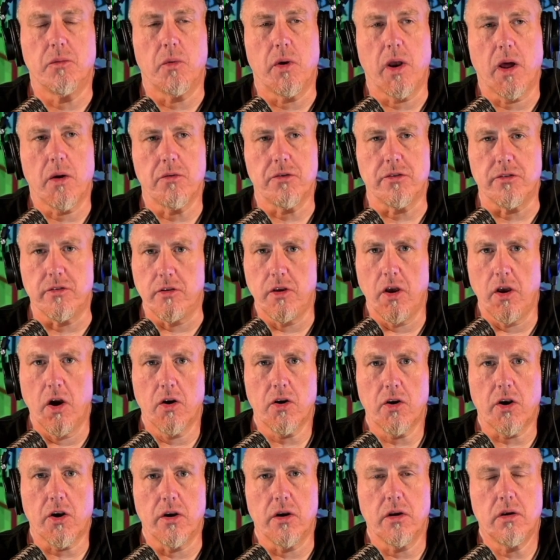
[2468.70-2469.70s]
when I was a
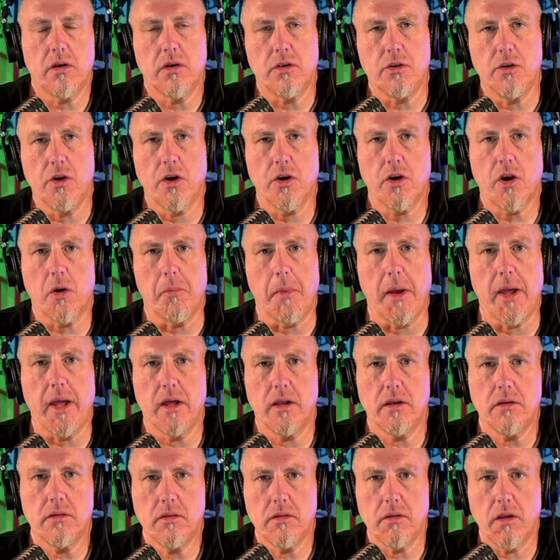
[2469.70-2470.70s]
younger
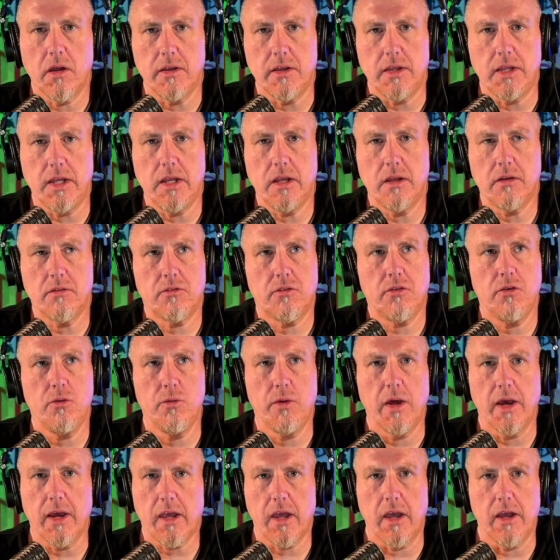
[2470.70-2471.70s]
man,
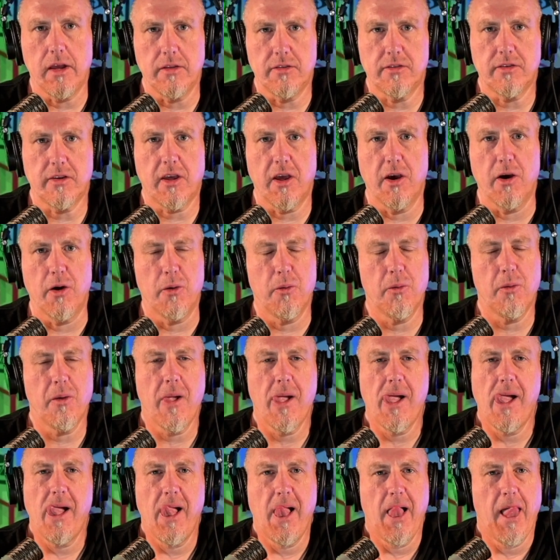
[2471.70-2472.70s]
2 decades ago,
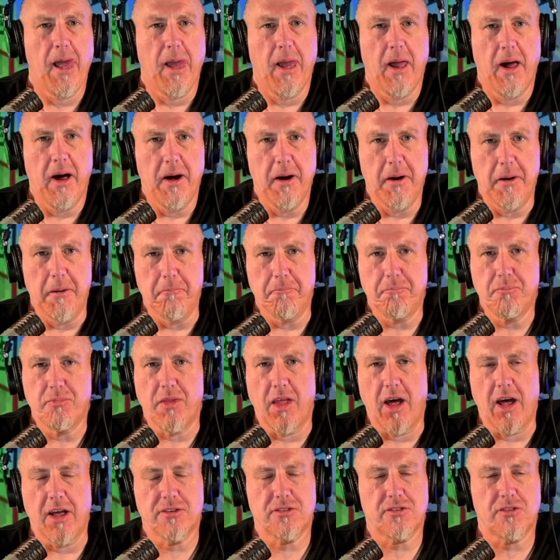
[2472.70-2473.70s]

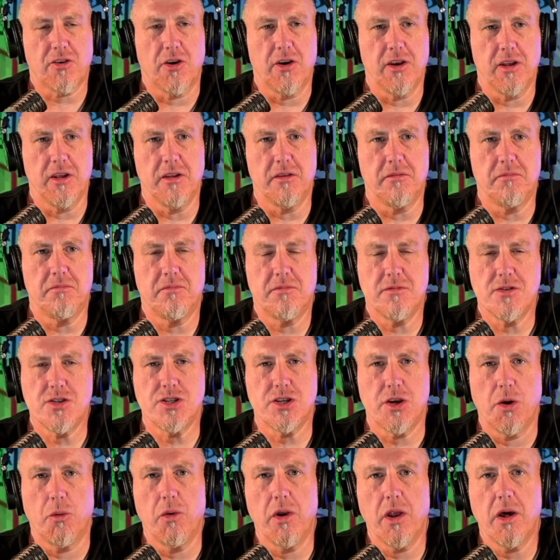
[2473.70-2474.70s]
I started
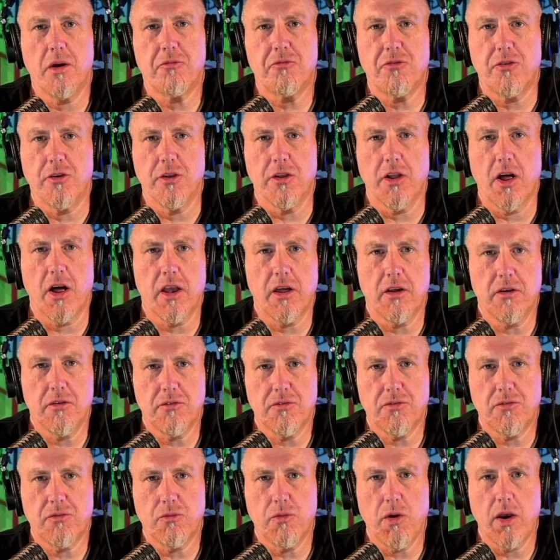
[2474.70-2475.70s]
showing up for a lot
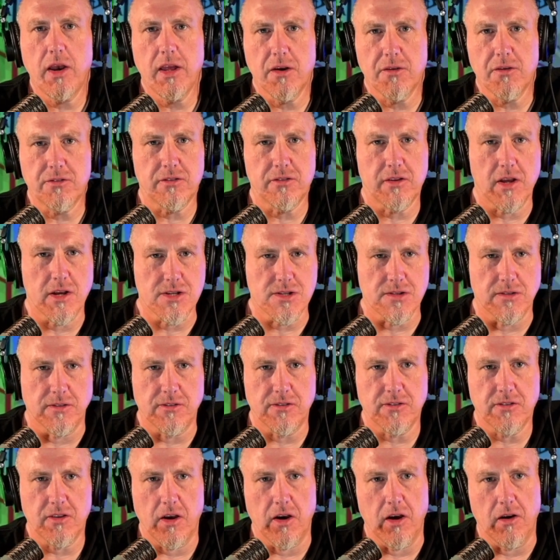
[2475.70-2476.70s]
of radio
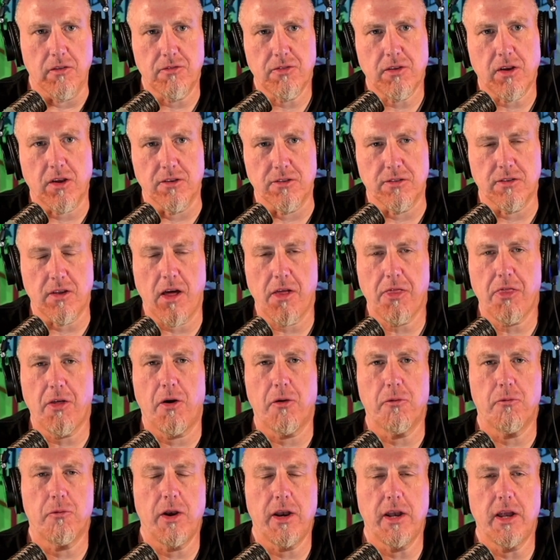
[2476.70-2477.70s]
station stuff because I
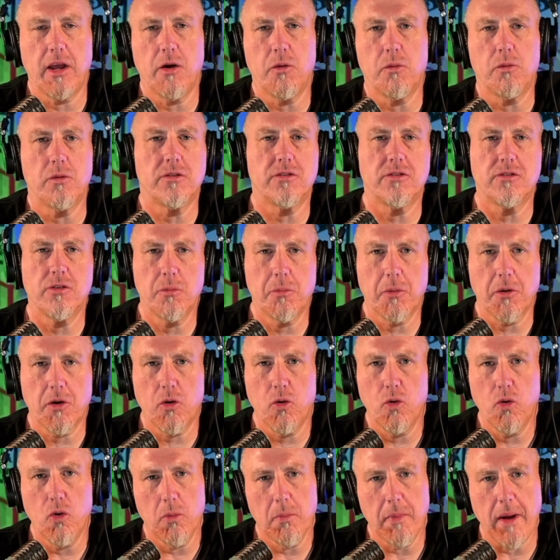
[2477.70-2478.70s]
thought radio was super
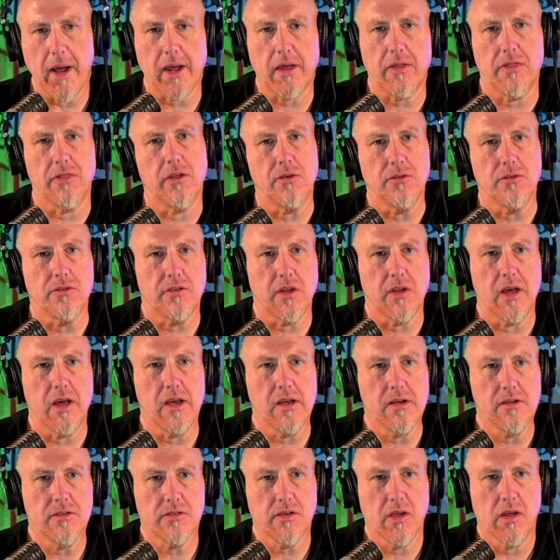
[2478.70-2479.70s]
cool back in those
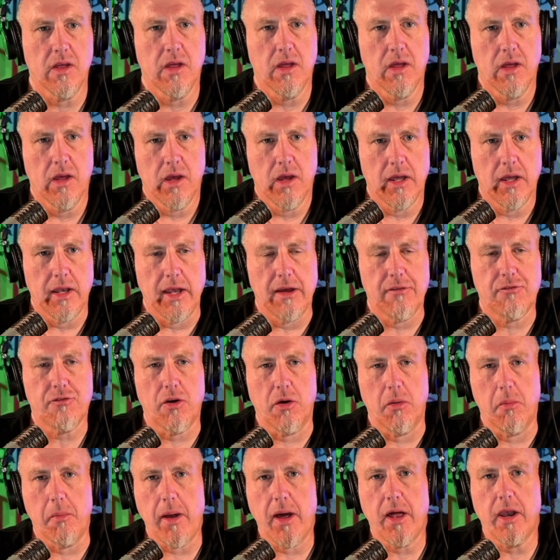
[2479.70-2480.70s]
days. And
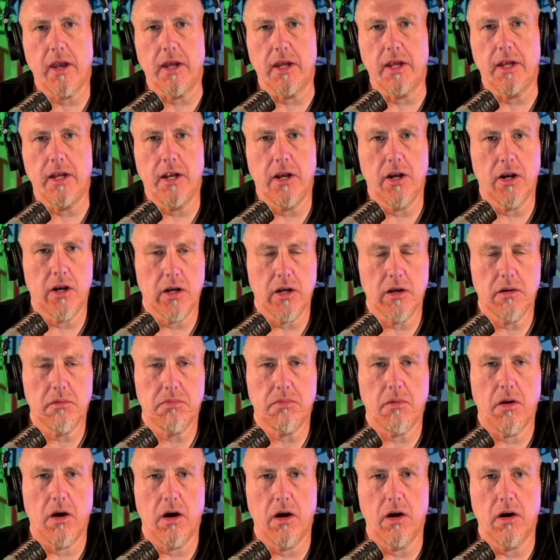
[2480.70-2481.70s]
after about a
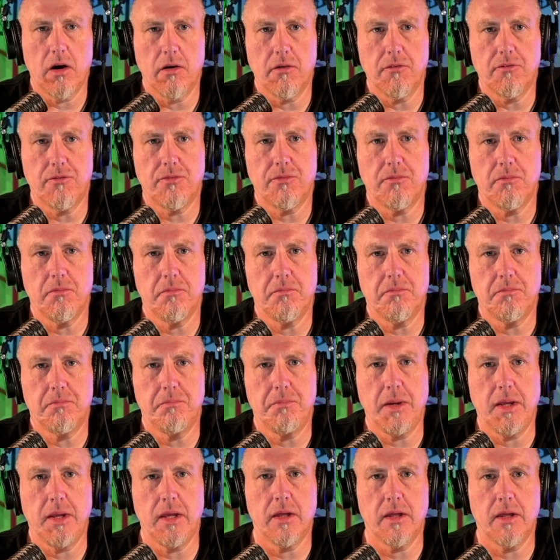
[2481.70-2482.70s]
year of
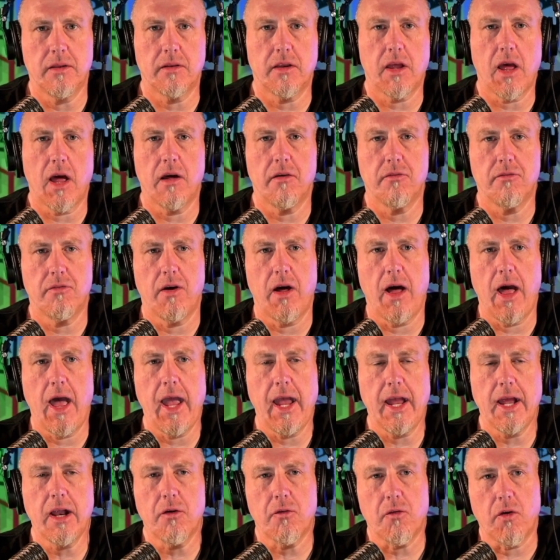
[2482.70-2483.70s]
being kind of a
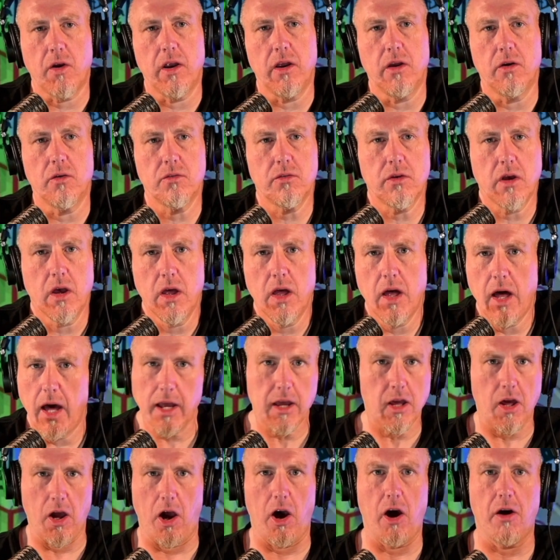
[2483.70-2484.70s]
hang around,
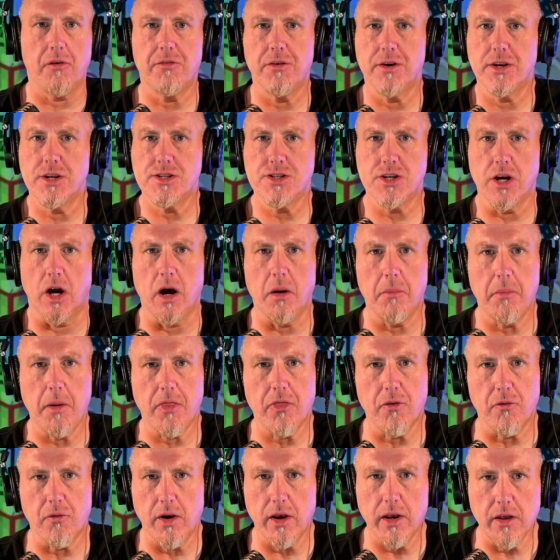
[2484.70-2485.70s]
I got offered a job
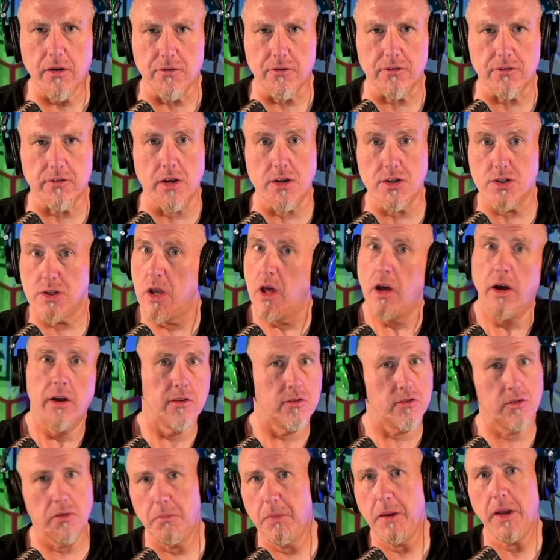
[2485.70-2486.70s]
at the radio station
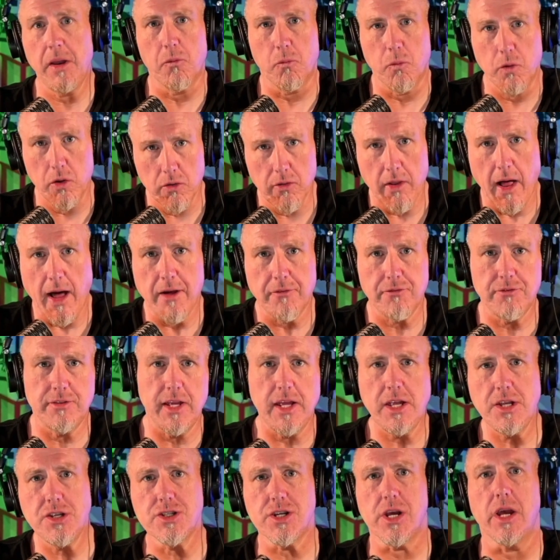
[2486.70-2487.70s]
to be a real life
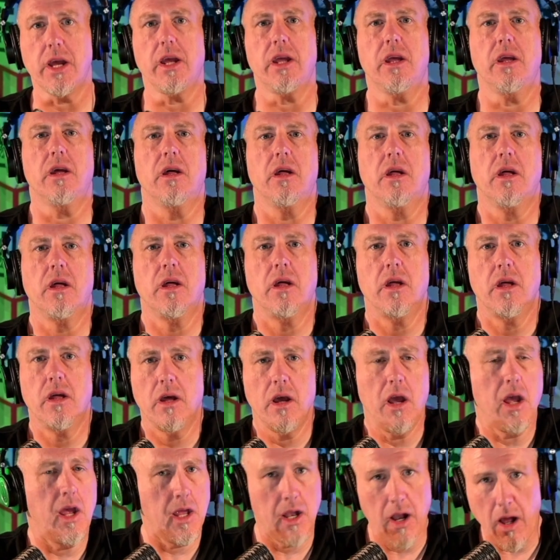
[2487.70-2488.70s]
DJ.
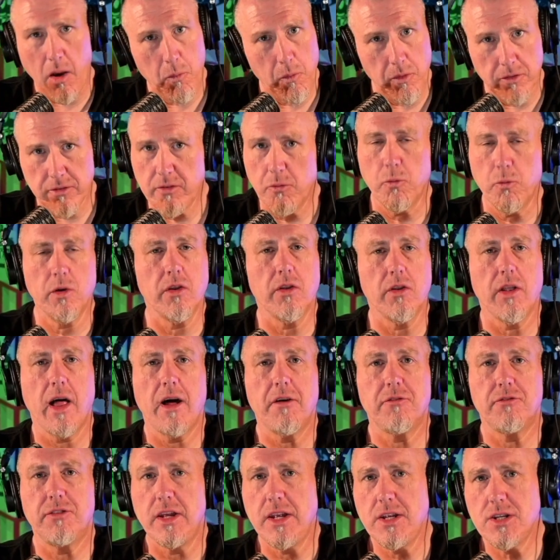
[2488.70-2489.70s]
And I was a real
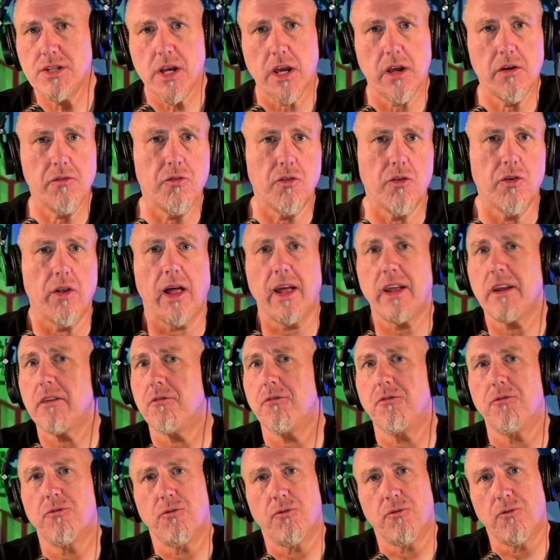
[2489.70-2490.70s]
life DJ for like
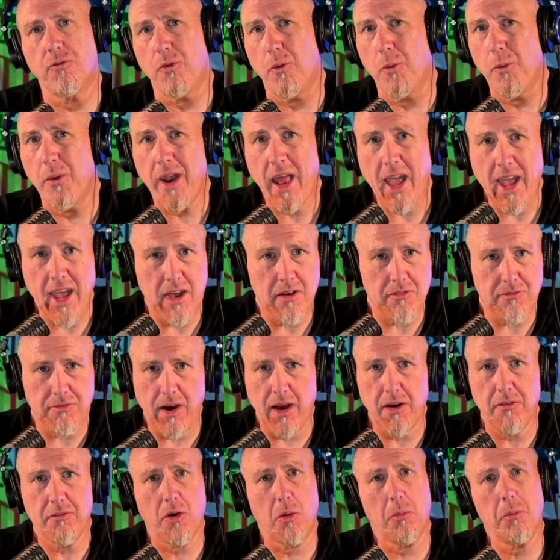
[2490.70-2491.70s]

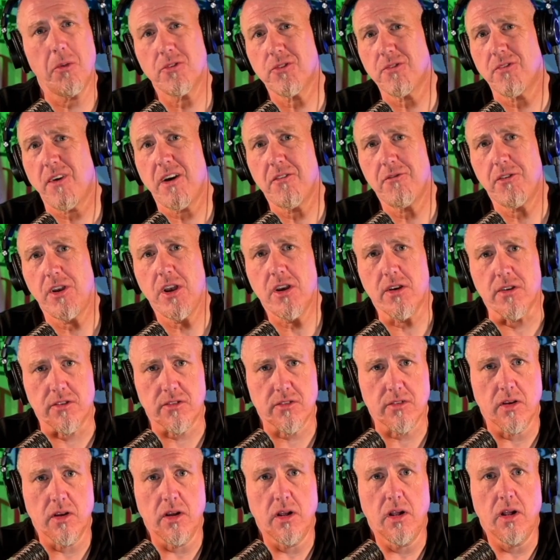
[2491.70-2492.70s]
4.5, almost 5
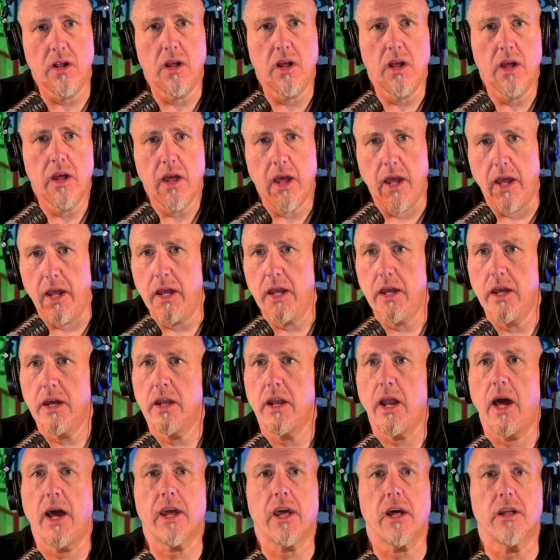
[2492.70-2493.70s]
years.
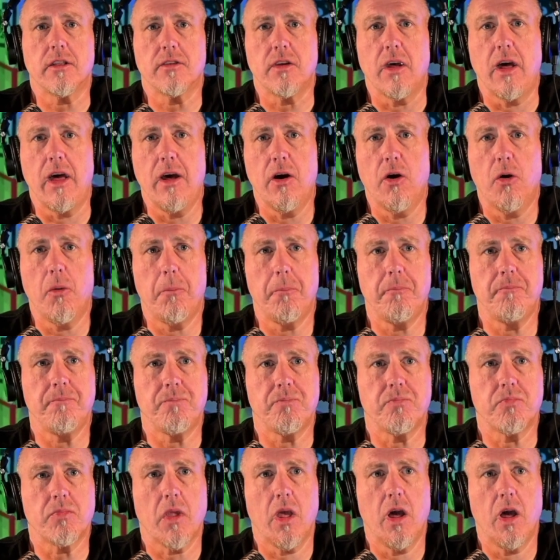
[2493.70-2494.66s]
And I got to help,